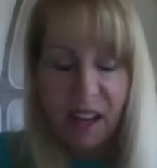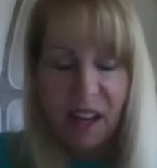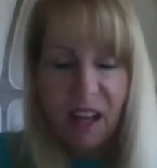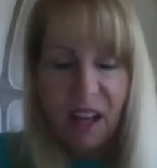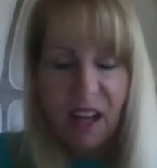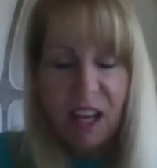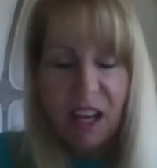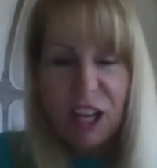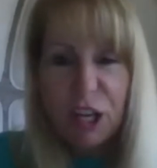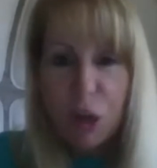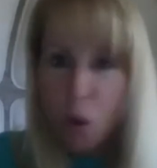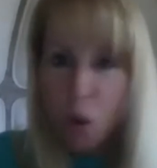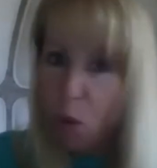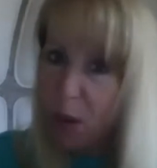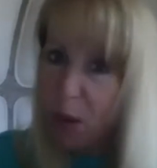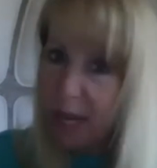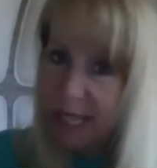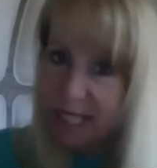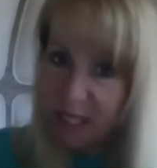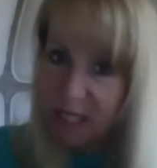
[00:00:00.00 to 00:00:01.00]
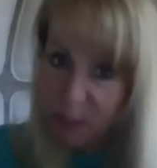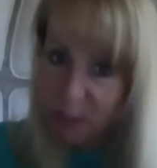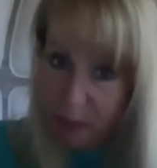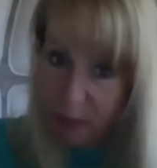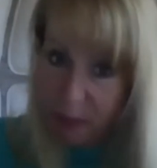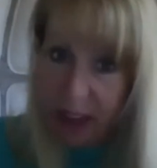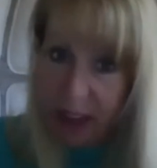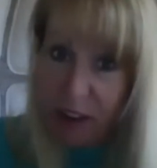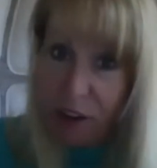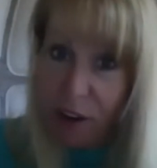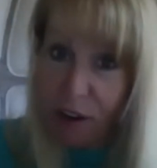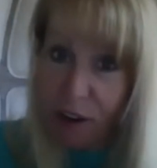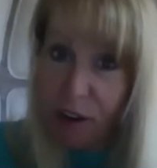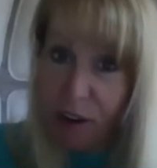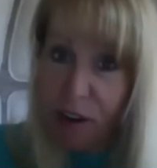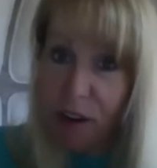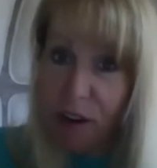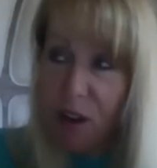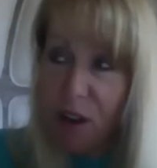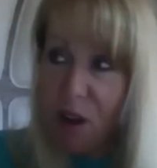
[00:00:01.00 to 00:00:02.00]
you know, it's better,
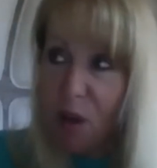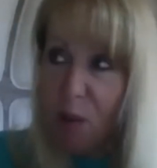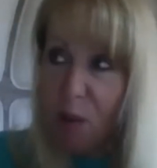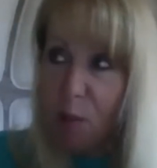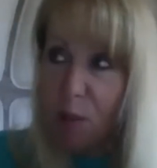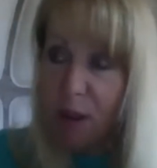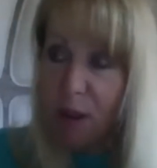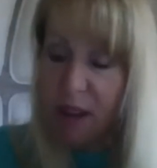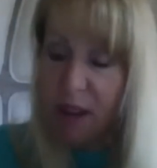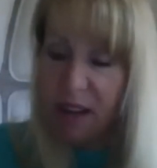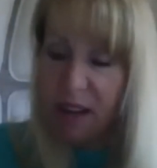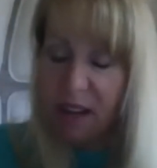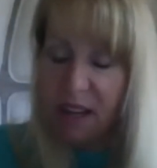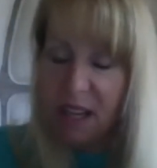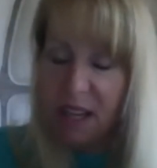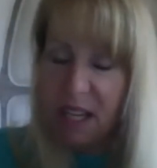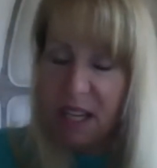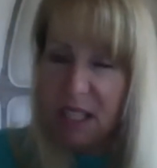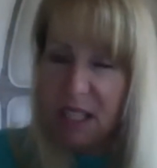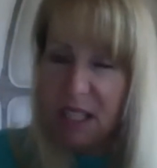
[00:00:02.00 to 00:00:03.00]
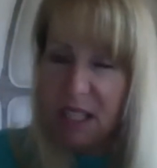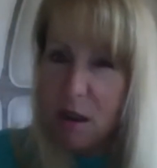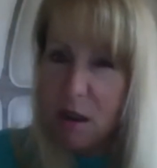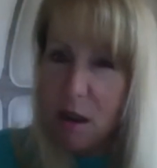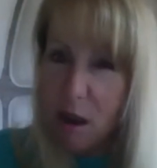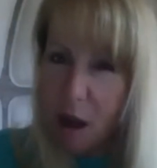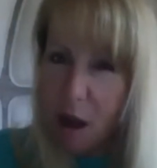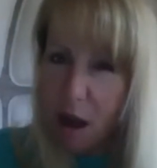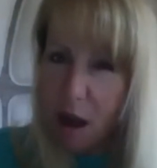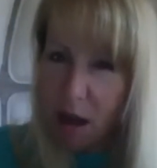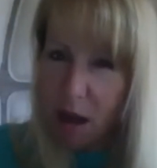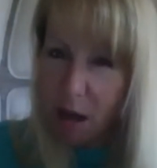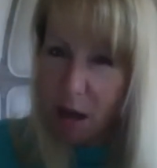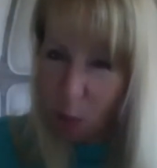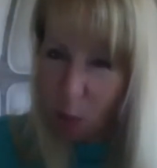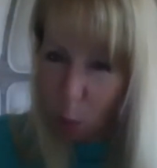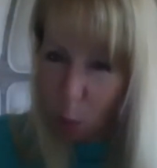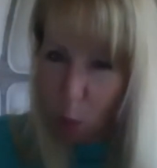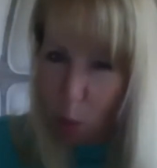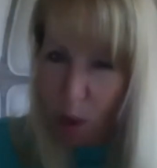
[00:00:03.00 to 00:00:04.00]
but it's not
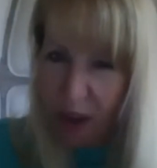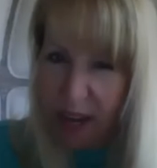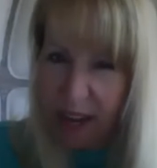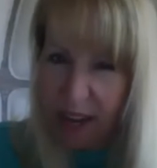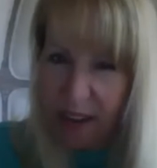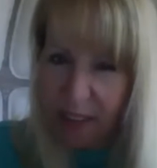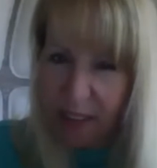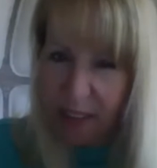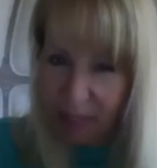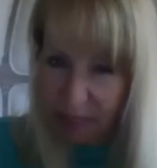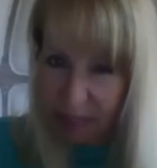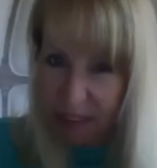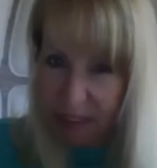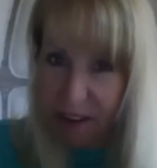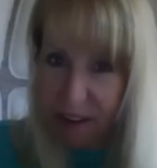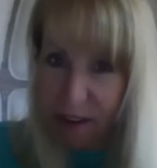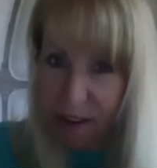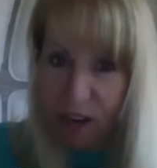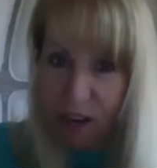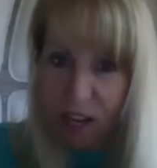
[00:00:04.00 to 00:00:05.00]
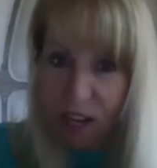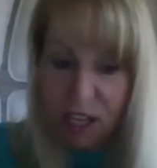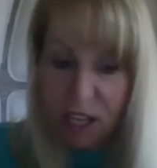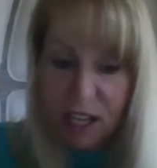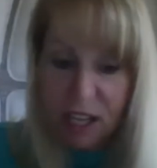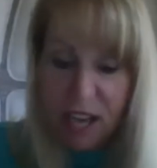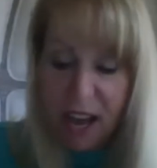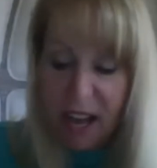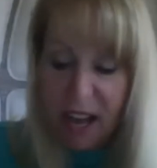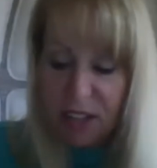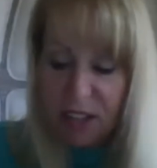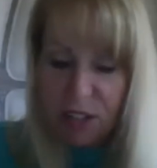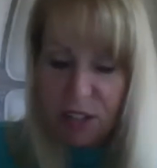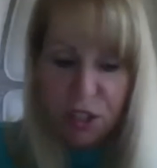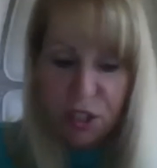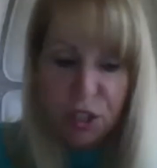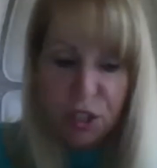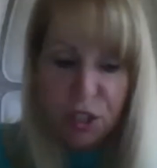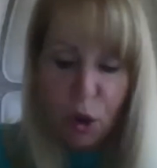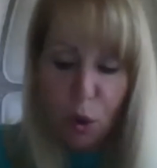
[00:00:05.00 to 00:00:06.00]
quite there yet.
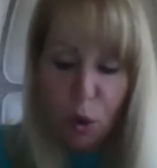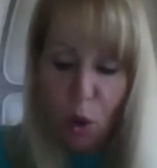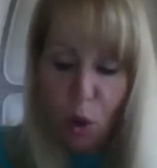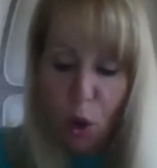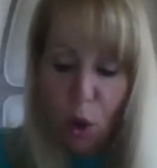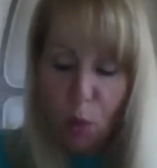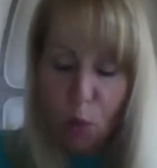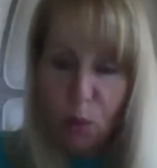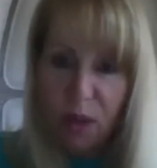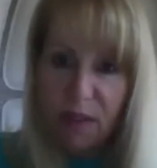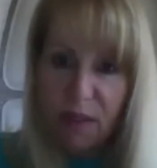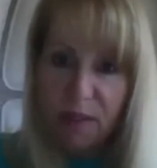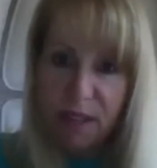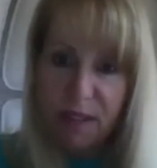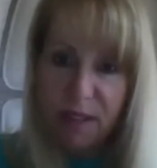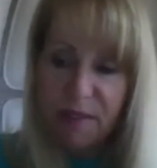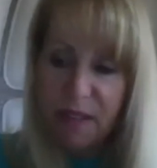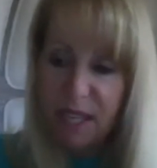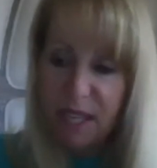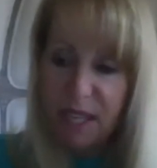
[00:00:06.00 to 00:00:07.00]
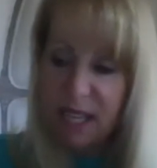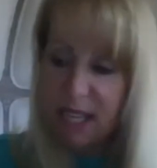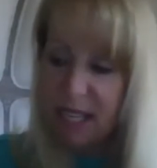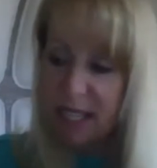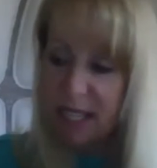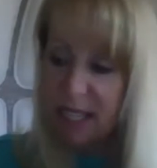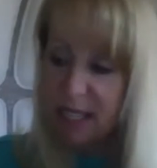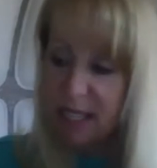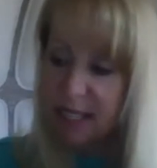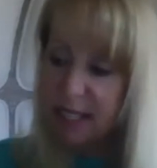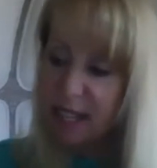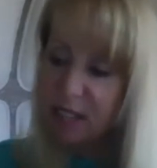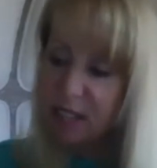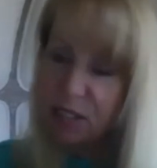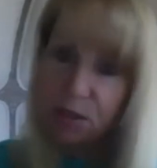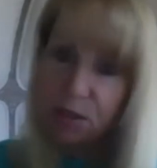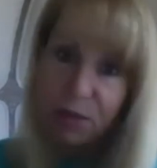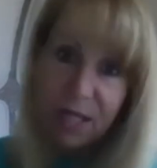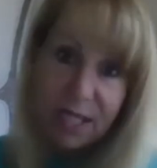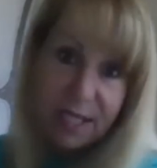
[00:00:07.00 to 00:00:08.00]
So we've given it an
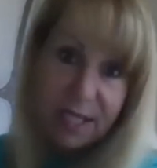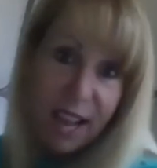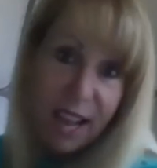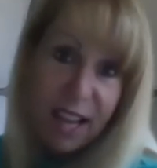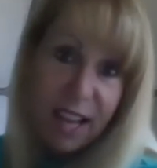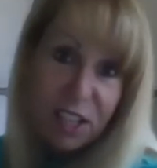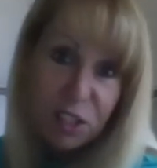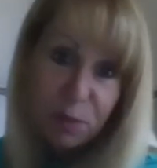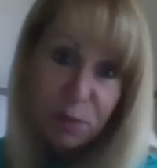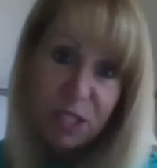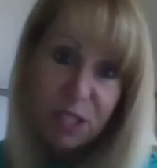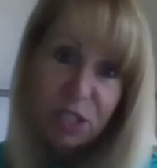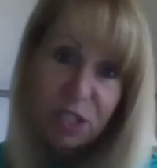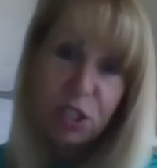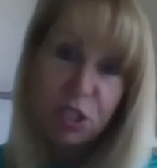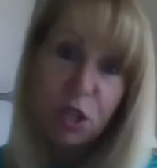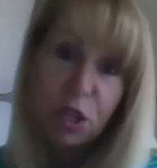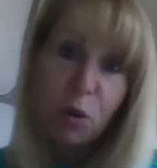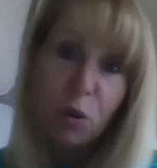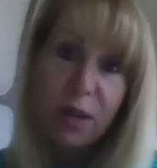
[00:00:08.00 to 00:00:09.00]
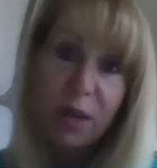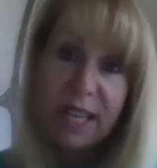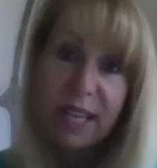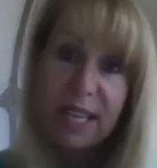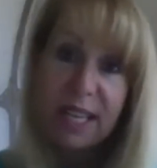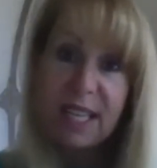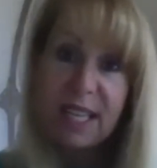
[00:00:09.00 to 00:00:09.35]
accessory attachment so it can